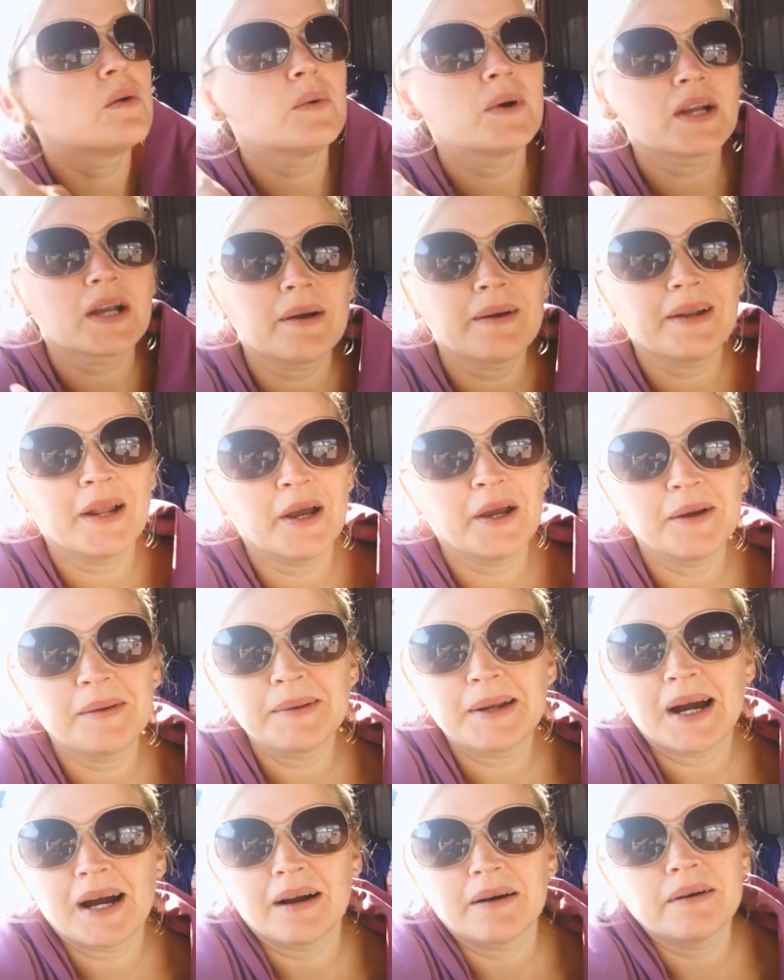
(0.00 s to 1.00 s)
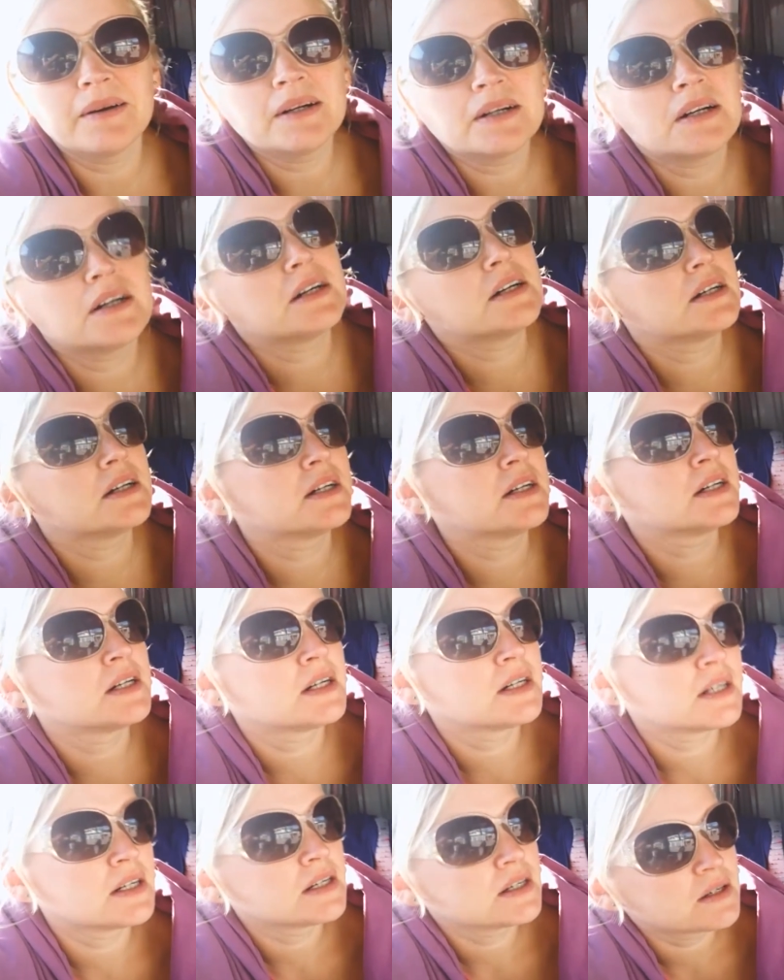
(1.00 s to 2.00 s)
We're going home now.
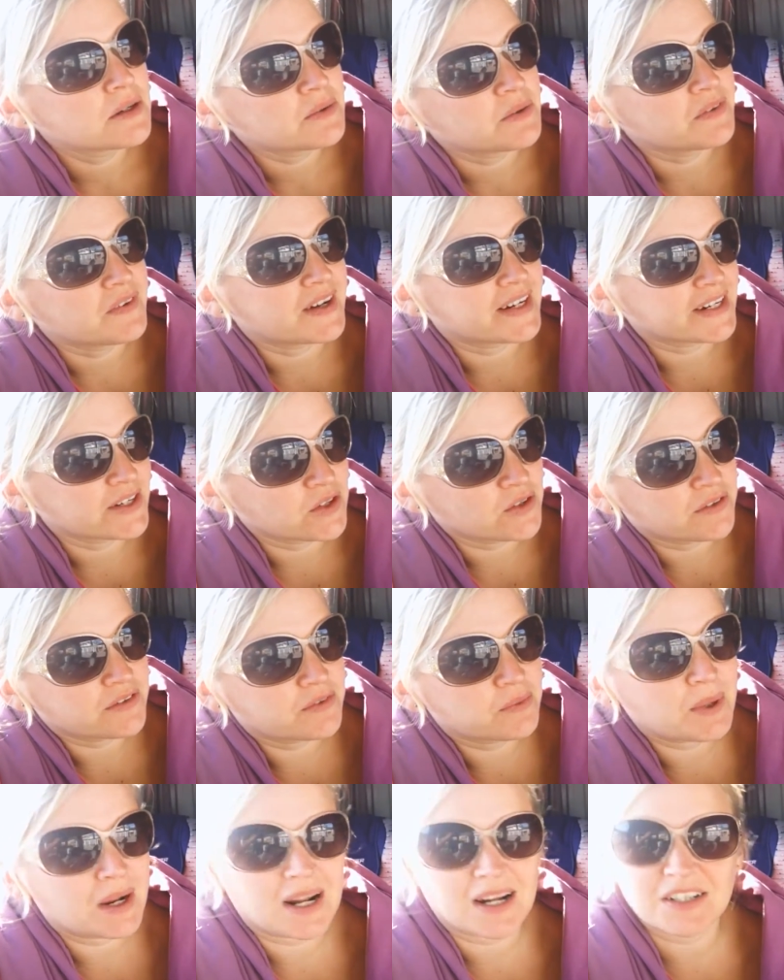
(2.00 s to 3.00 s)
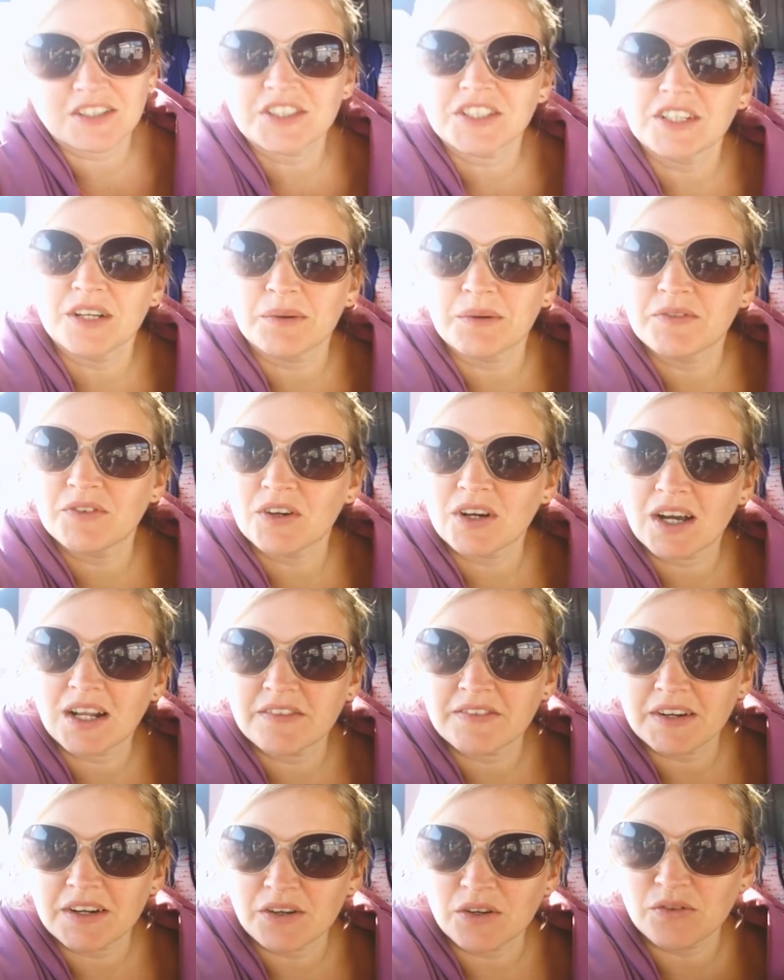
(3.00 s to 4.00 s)
Had enough. Well, actually, no, we've not
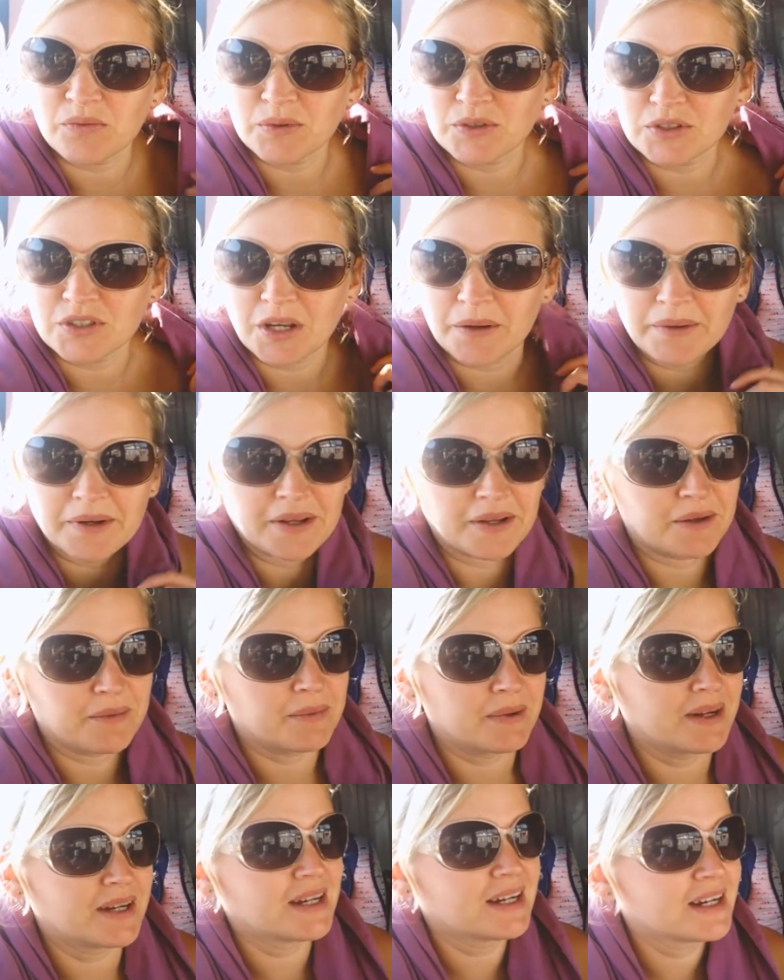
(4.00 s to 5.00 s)
kind of had enough. We're just going home.